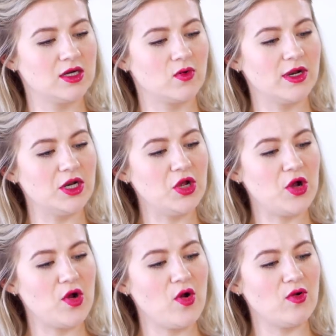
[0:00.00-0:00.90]
We're gonna
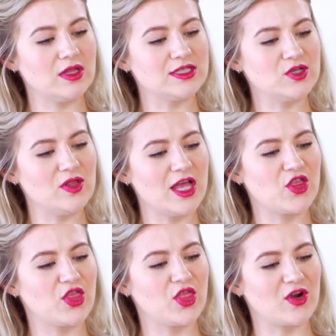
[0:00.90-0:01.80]
go, let's go like
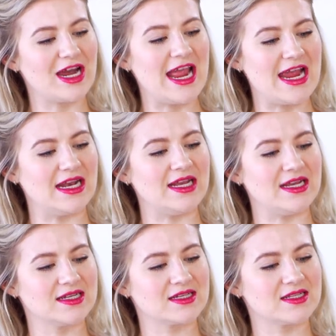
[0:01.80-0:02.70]

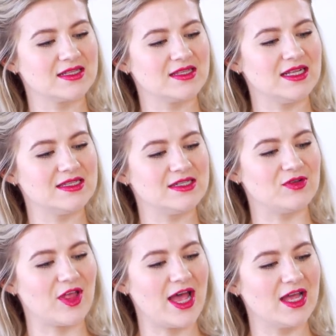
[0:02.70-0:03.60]
380. Let's do
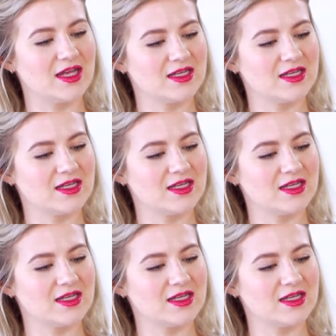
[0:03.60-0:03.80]
that.